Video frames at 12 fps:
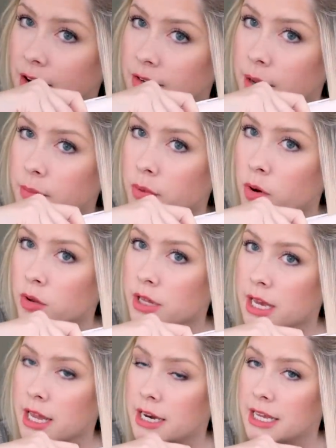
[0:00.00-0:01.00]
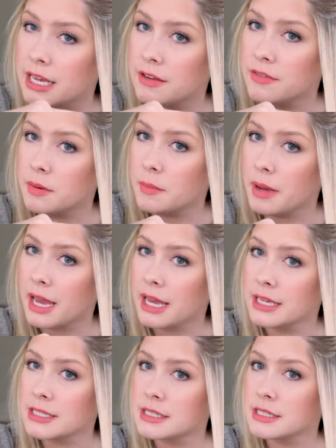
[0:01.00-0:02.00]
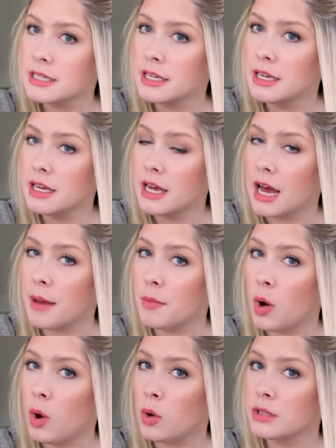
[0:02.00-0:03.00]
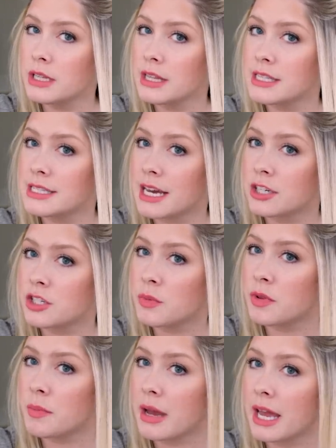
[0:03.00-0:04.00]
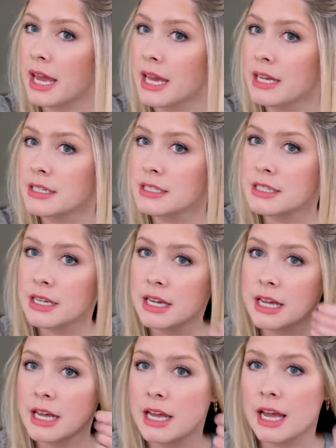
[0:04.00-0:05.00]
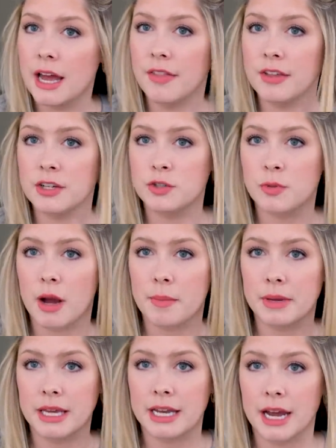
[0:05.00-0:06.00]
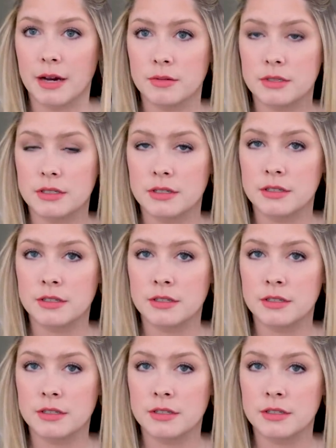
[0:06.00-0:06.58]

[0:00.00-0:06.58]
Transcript: down. I'm pulling at an even pace. I'm holding the section with my hand and then dropping it out.